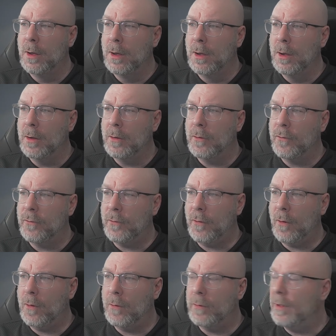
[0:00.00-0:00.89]

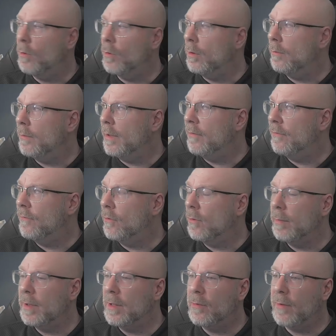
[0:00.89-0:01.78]
So the only way for
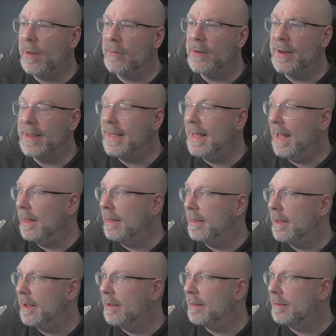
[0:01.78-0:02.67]
me to actually get
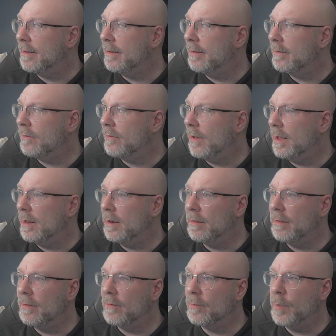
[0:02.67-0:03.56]
that is to edit
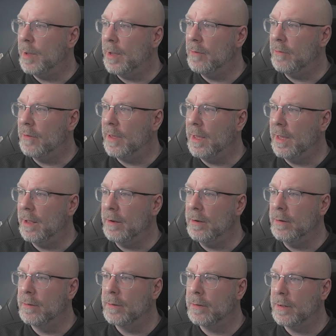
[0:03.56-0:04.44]
this page
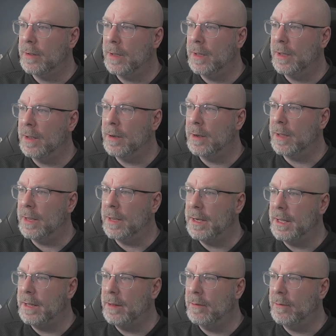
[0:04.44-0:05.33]
again, and I
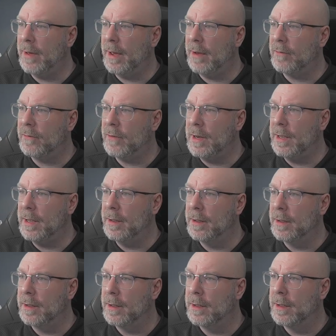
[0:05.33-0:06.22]
need to actually
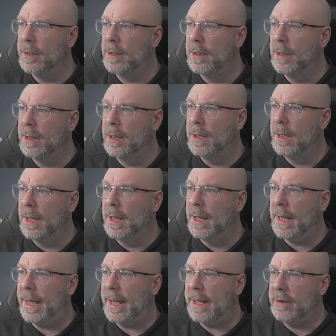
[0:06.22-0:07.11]

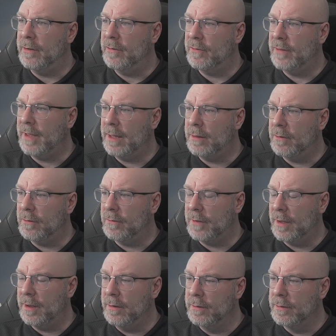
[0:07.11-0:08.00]
add a status
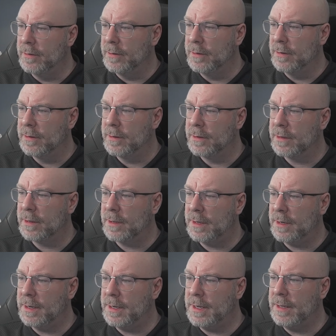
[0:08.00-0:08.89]
here,
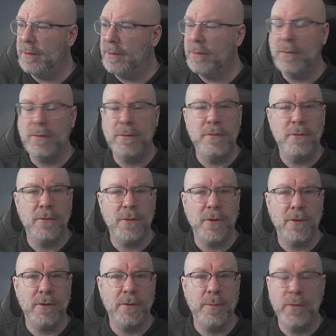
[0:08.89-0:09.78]
and I need to go to
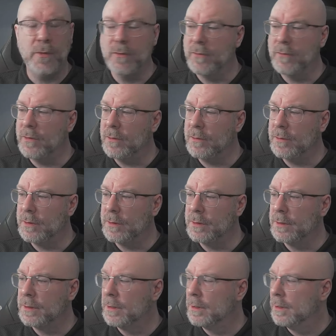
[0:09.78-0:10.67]
Start Approval.
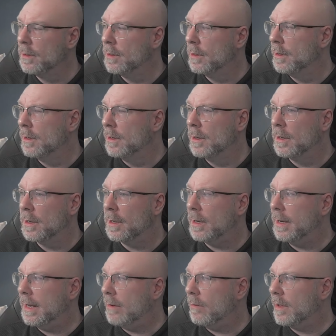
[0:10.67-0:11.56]

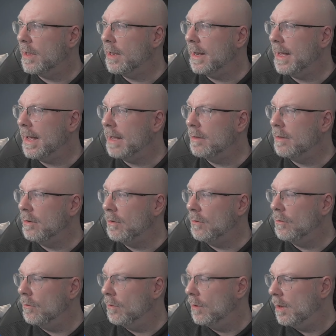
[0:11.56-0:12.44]
Now I can add a
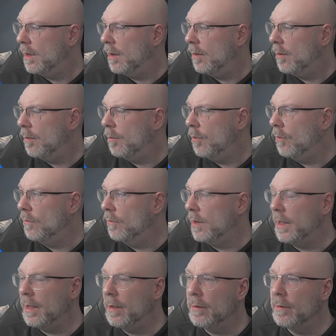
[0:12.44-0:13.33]
new approval
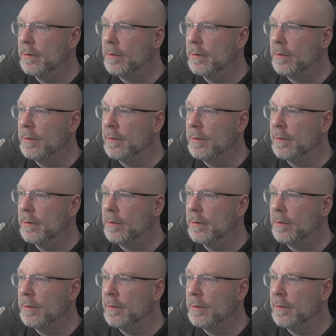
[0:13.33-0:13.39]
here.